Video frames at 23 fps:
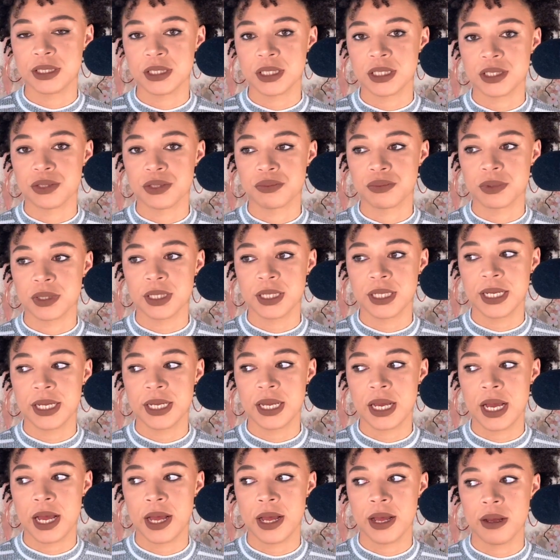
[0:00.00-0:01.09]
and just
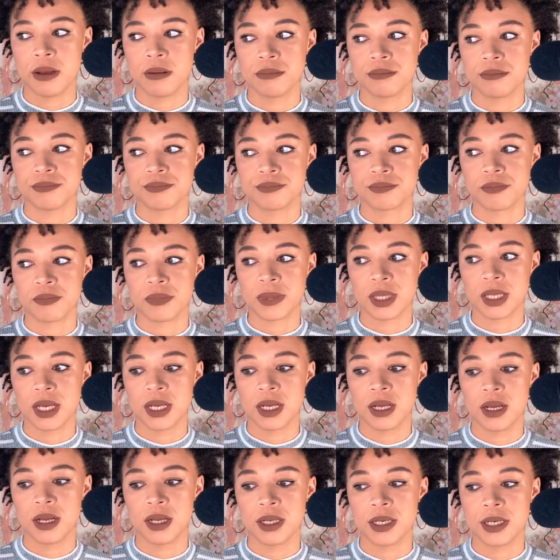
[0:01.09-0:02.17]
really
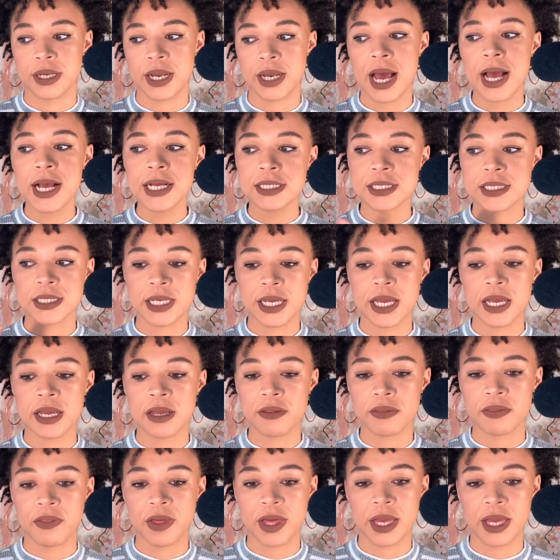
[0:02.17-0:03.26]
not
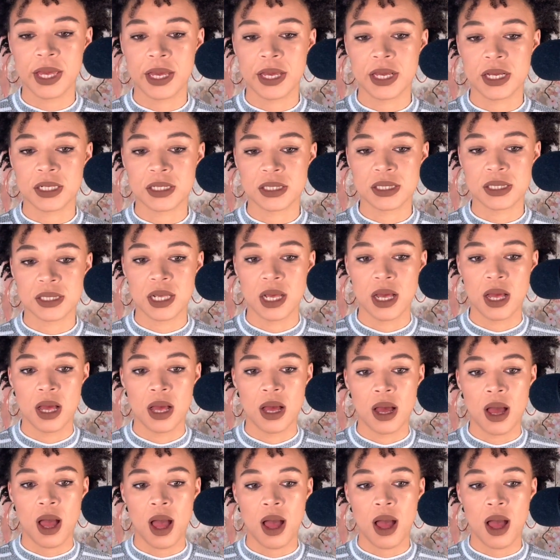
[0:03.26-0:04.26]
seeing things